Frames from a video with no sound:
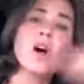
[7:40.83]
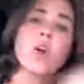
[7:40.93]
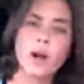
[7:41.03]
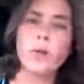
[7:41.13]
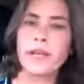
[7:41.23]

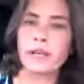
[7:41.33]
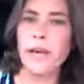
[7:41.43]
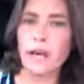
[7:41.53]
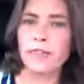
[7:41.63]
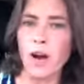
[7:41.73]
where we
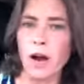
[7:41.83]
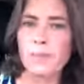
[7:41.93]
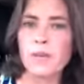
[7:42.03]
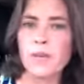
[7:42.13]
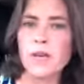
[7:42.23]
came
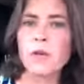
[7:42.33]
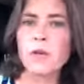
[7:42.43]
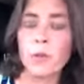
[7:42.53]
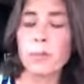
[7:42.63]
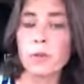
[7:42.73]
from
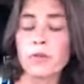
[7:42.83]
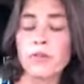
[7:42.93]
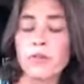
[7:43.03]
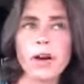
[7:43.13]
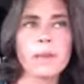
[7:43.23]
or we moved
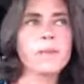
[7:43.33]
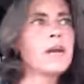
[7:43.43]
from.